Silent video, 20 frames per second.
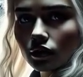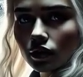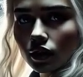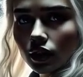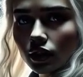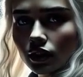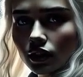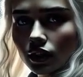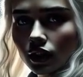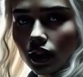
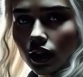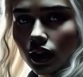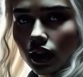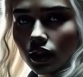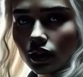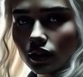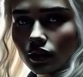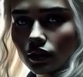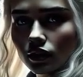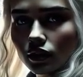She had
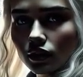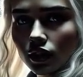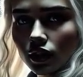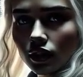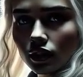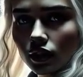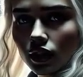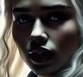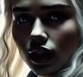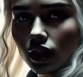survived
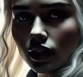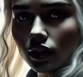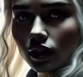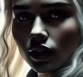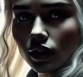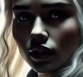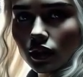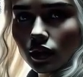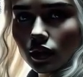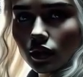deserts and
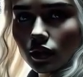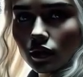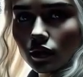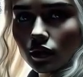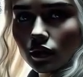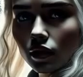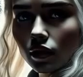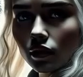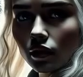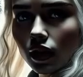seas,
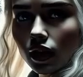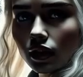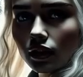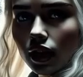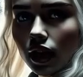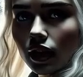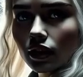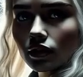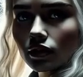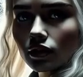betrayal
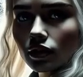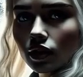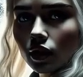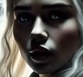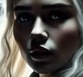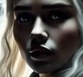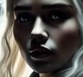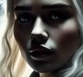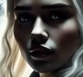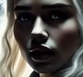and
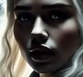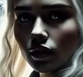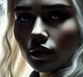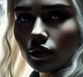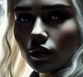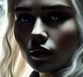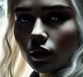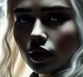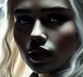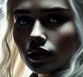heartbreak.
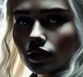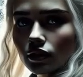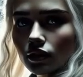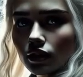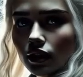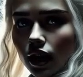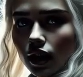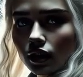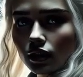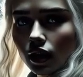She had
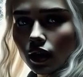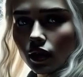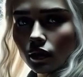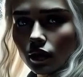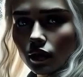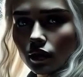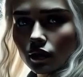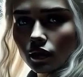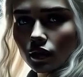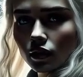walked through
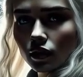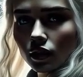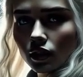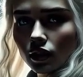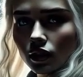fire.